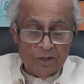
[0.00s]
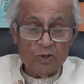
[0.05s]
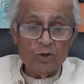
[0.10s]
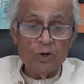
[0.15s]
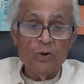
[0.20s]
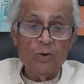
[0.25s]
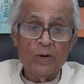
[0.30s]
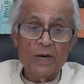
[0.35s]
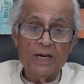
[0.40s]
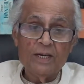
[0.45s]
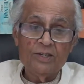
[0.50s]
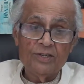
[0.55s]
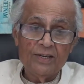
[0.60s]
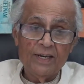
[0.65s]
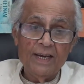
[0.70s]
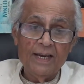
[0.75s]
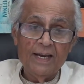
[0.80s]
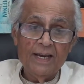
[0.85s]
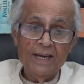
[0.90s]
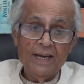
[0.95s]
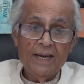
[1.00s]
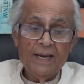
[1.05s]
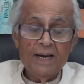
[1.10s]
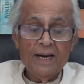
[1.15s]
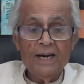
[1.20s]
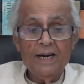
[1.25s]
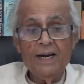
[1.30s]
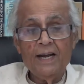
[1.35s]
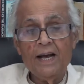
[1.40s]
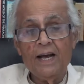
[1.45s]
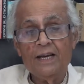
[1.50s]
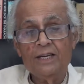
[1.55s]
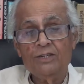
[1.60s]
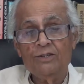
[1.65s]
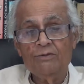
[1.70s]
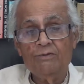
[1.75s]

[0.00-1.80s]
So you can see India is